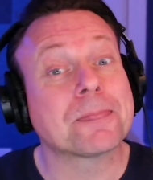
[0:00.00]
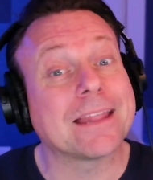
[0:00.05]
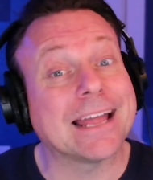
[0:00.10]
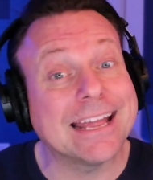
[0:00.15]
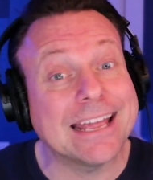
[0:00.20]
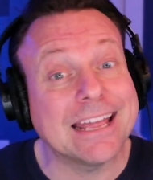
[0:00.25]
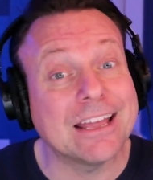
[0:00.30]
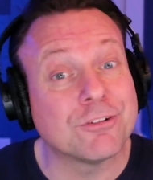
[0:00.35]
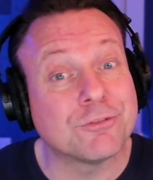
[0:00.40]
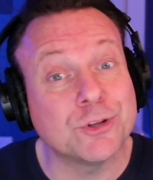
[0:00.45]

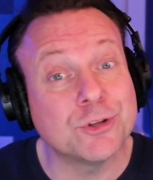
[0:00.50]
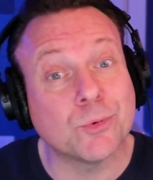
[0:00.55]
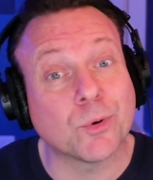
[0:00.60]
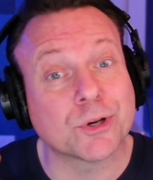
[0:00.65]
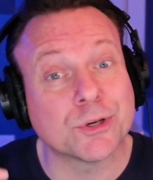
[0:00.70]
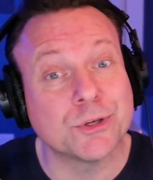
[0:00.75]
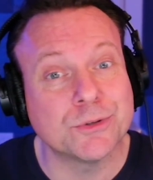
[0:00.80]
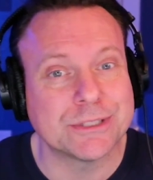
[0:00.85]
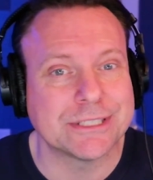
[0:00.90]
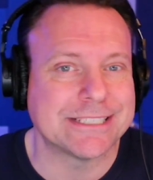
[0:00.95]
If you are
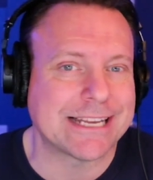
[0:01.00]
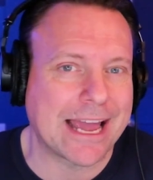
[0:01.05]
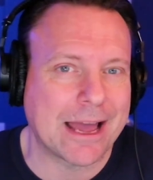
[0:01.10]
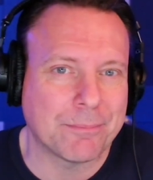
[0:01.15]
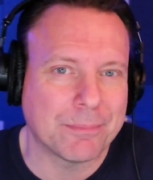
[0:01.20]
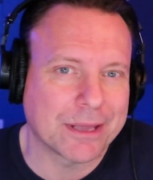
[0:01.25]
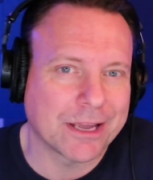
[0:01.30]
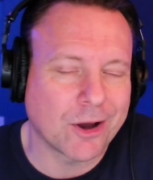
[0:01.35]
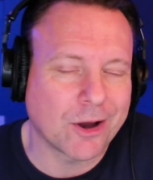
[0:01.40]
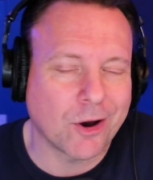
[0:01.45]
new to
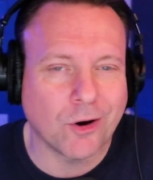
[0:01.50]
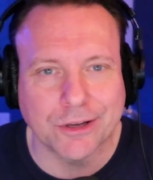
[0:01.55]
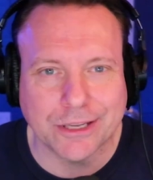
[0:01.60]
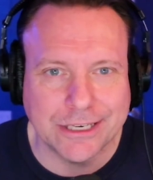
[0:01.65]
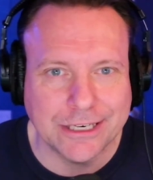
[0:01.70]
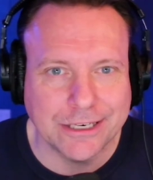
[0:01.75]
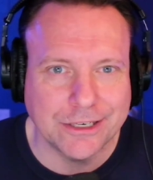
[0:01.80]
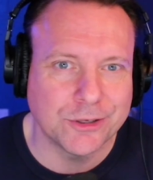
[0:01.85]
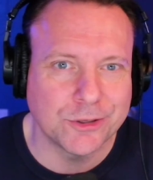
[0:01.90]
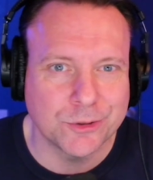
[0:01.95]
tapping, all you need
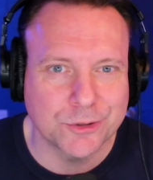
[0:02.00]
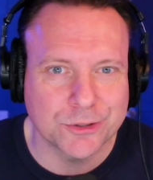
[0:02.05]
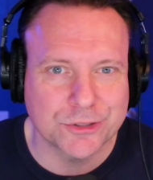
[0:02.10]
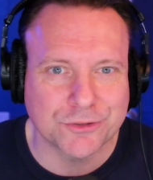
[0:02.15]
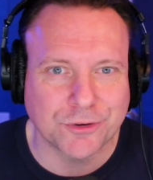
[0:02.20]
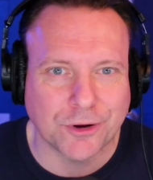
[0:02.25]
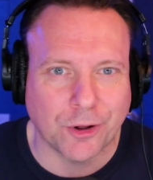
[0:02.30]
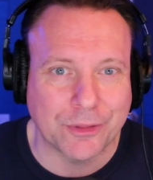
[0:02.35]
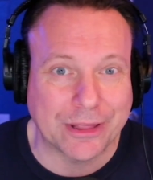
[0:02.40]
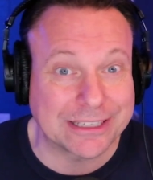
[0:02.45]
to do is
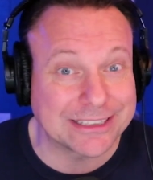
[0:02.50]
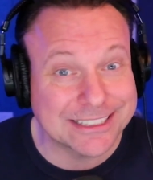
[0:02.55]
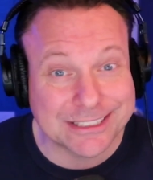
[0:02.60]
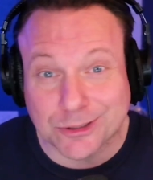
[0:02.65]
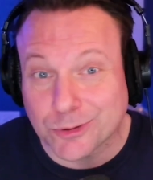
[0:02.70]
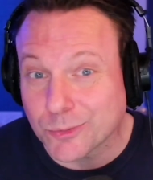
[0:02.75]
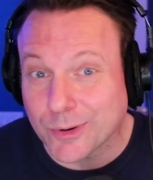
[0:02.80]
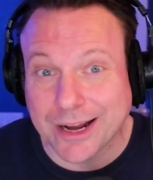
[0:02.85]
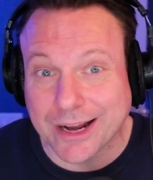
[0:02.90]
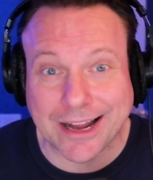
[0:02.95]
follow that little
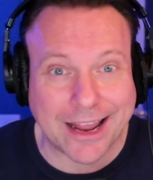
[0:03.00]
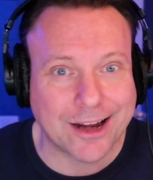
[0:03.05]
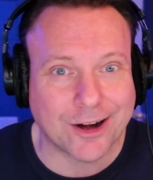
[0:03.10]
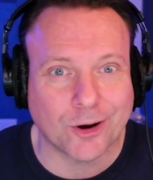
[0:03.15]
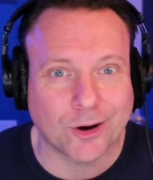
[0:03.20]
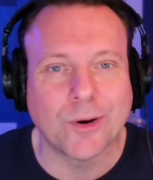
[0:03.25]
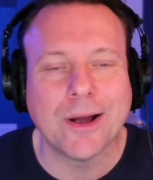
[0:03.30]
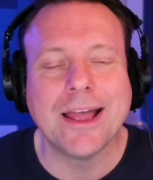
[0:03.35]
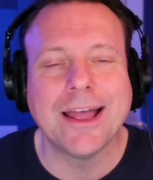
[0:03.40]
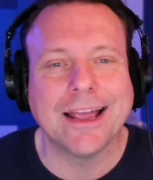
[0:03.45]
red
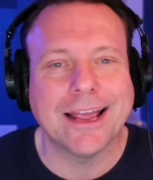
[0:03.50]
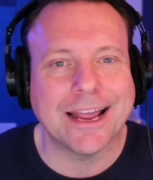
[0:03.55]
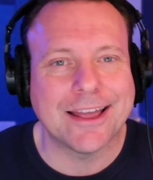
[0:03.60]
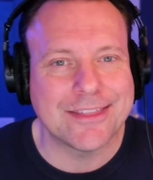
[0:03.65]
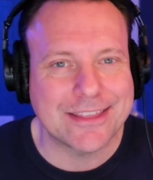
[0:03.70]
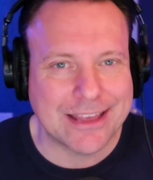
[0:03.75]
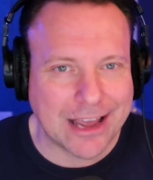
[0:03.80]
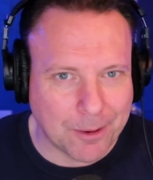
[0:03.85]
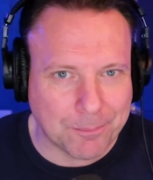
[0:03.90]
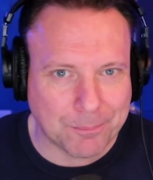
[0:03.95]
arrow in
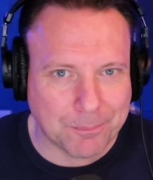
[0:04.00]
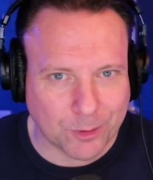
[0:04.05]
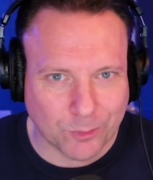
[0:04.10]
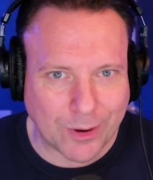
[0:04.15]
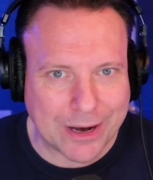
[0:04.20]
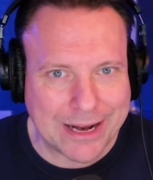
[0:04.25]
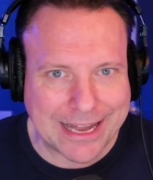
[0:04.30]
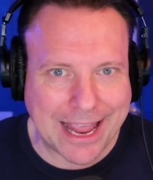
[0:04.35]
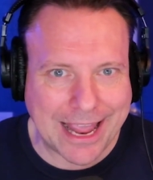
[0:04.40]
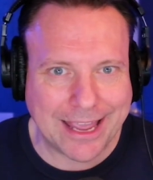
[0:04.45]
the upper
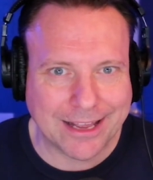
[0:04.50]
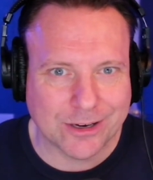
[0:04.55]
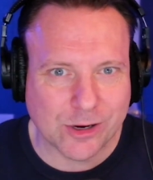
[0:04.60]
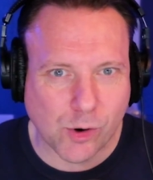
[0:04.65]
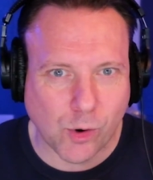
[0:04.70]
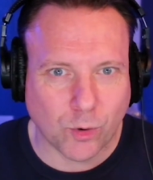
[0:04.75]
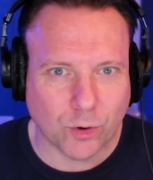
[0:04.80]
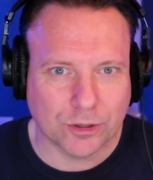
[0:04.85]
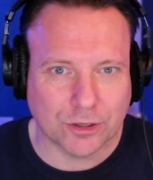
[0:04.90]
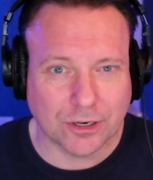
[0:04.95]
right hand
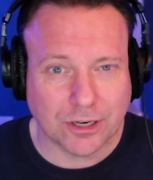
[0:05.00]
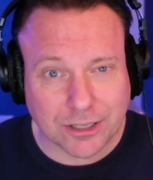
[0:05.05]
corner.